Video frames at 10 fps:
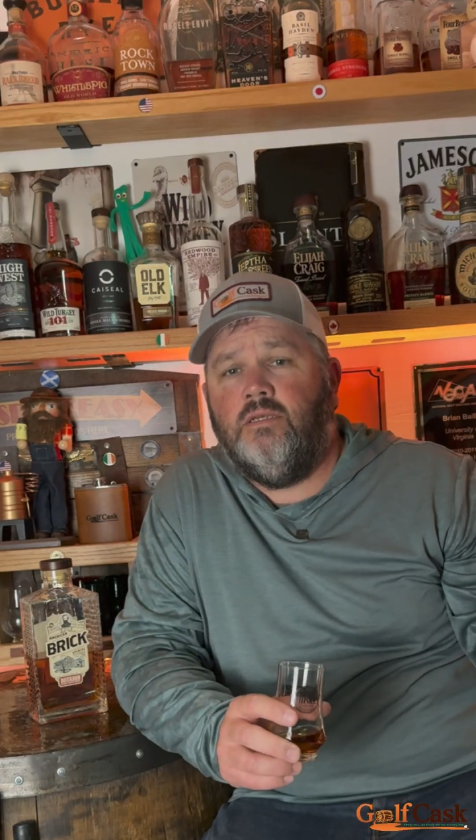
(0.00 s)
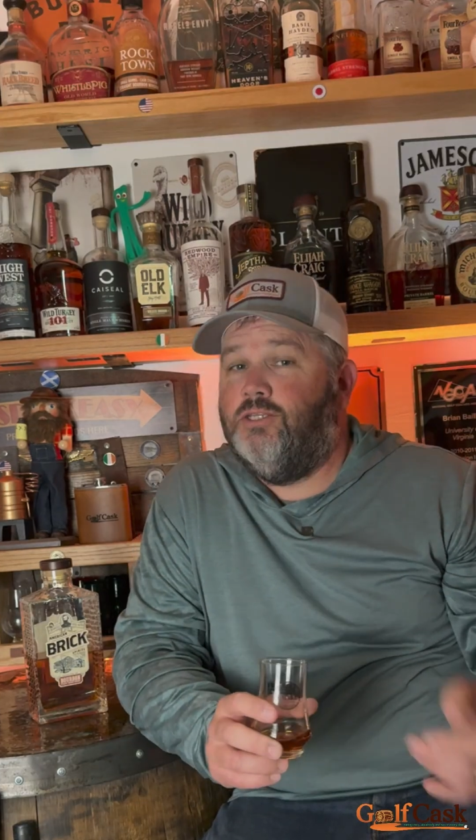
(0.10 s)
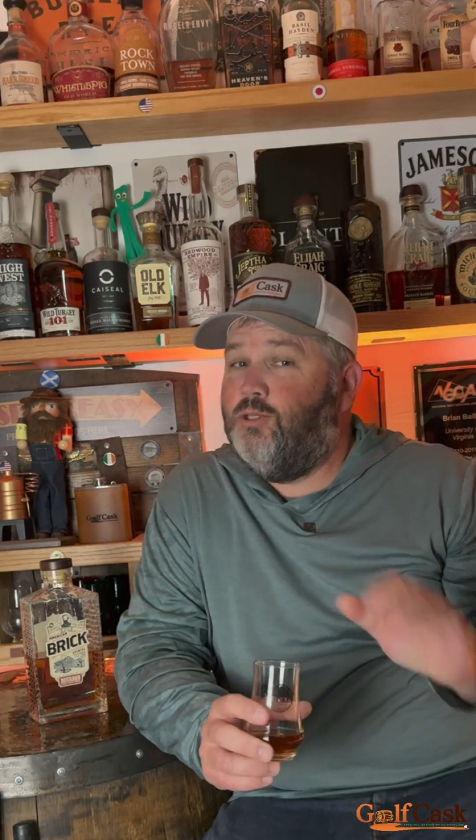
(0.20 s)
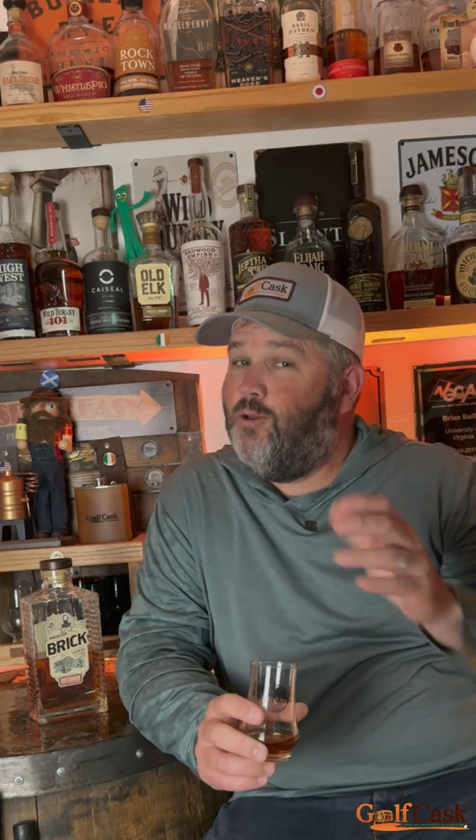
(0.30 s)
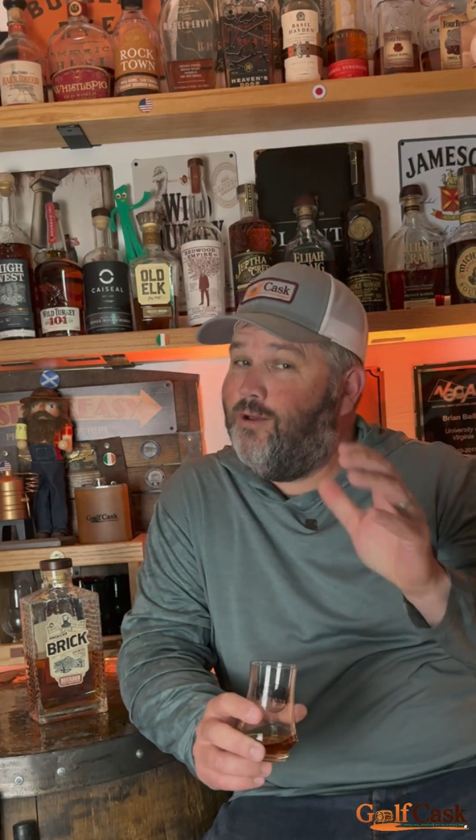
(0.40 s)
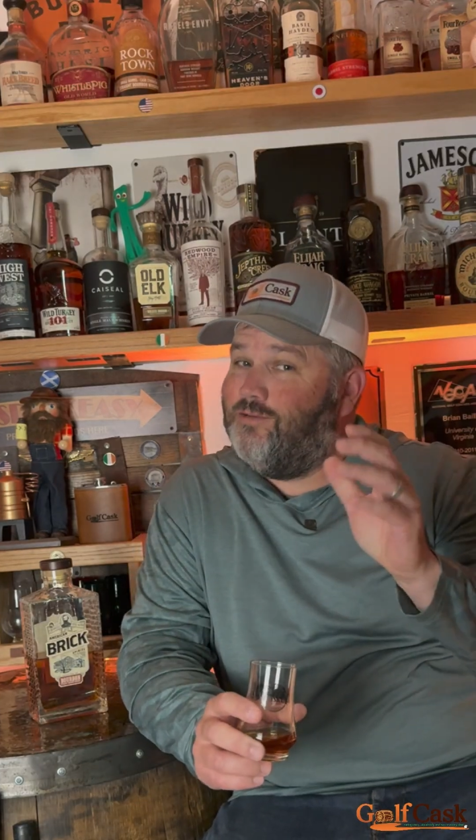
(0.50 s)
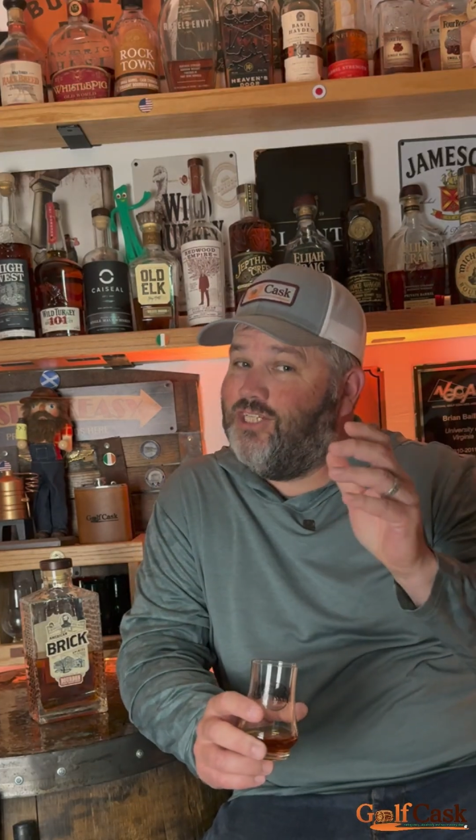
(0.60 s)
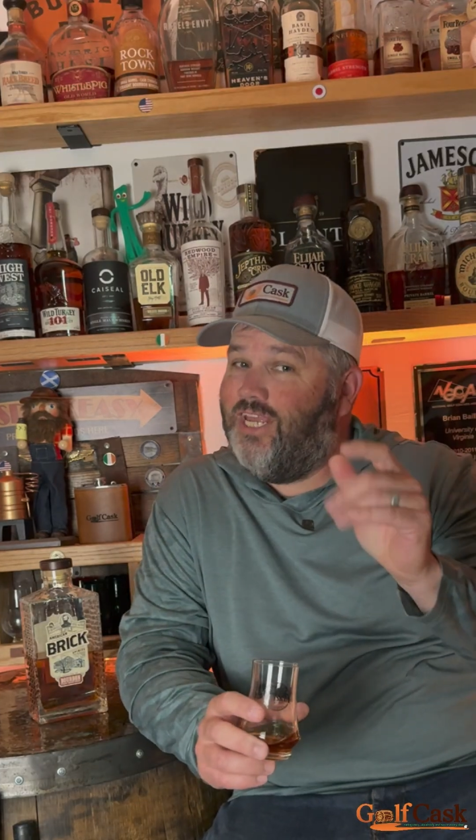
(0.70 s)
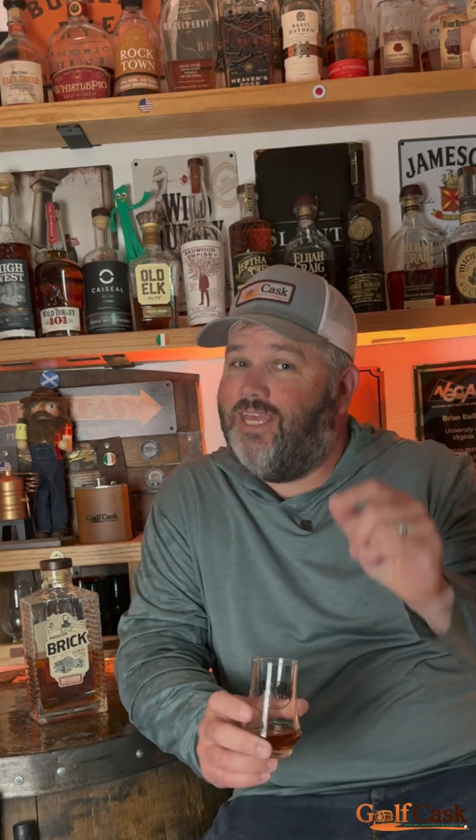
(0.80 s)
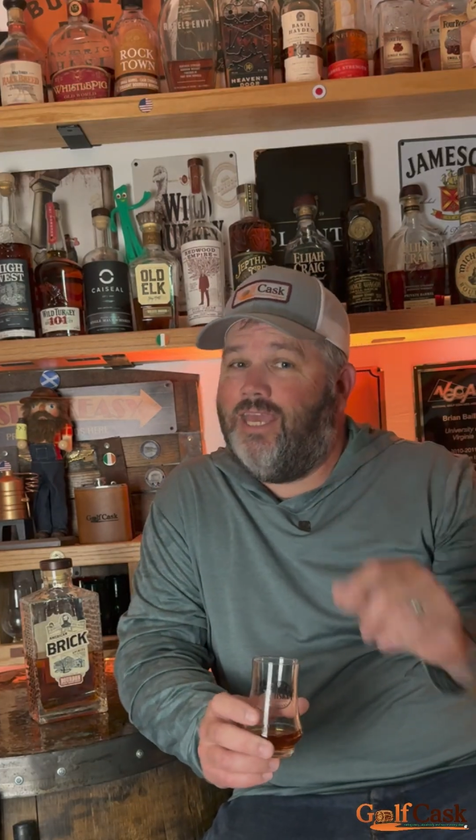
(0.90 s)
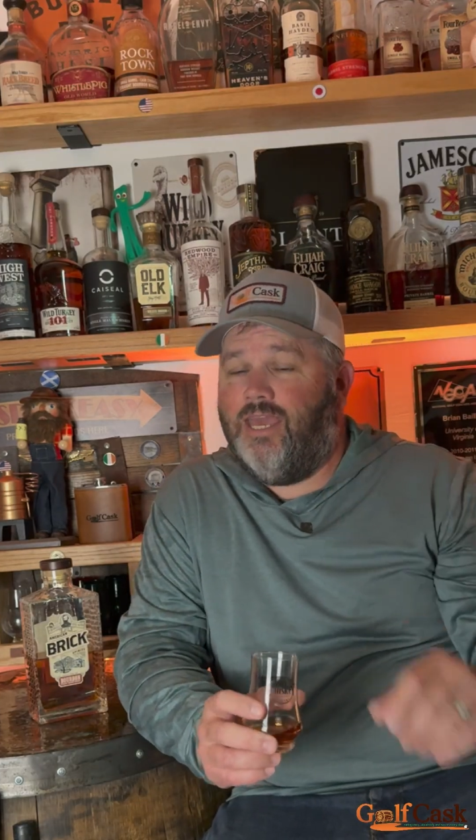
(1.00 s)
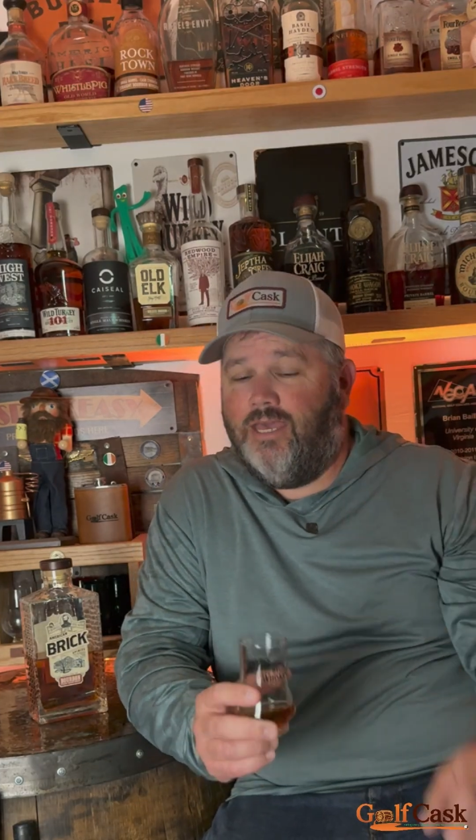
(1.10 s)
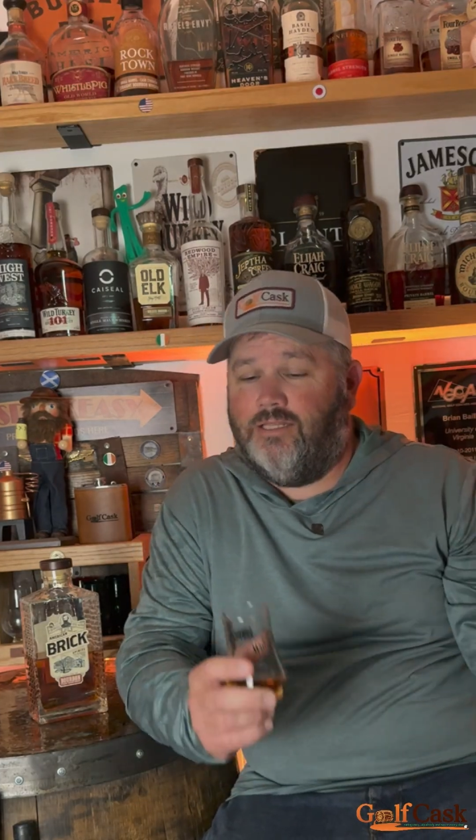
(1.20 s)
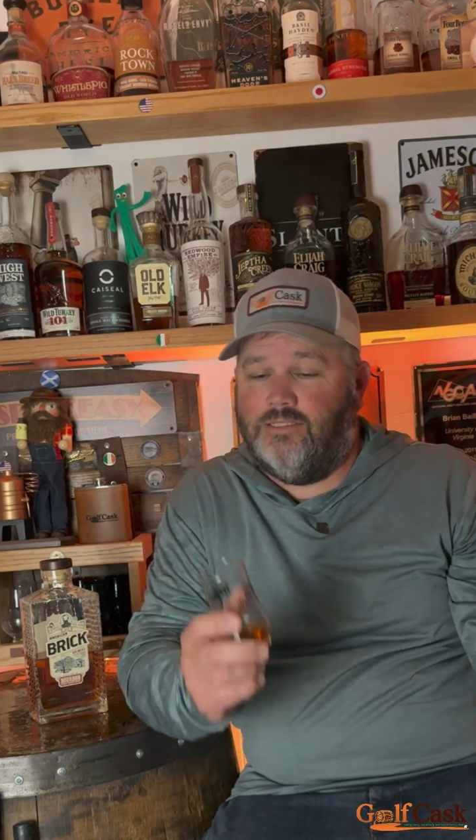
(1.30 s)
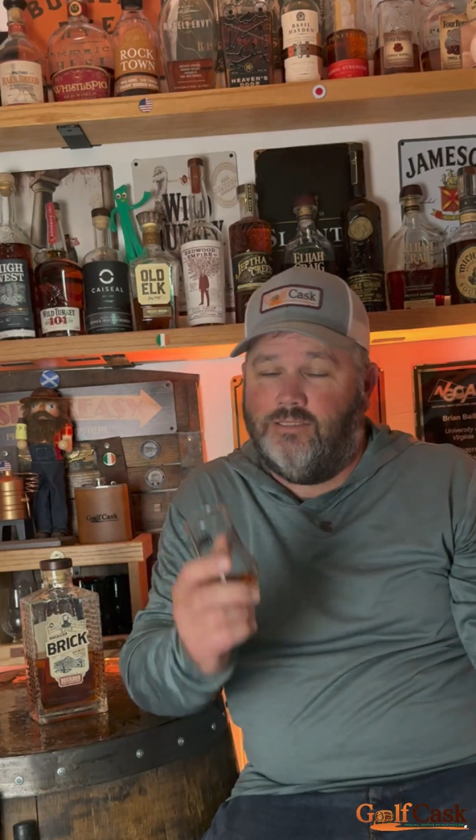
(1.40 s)
Do you have shaky
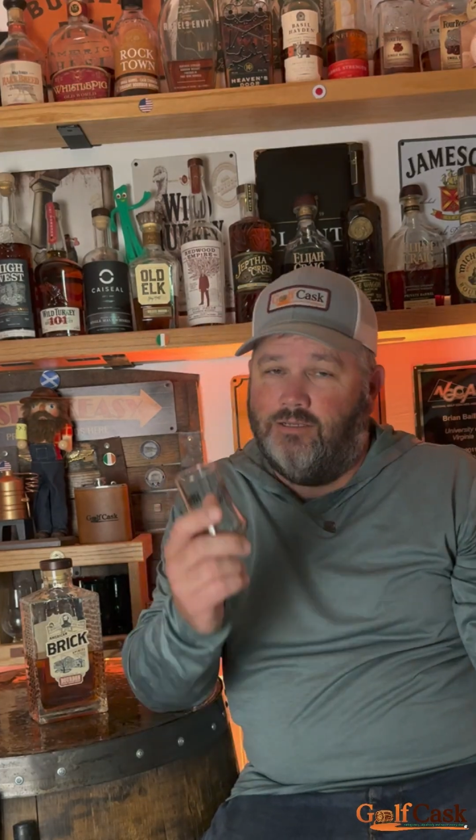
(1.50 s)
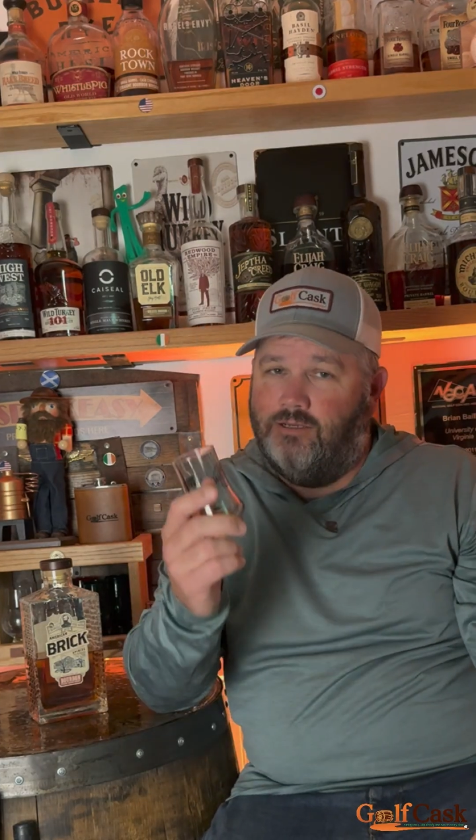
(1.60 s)
hands?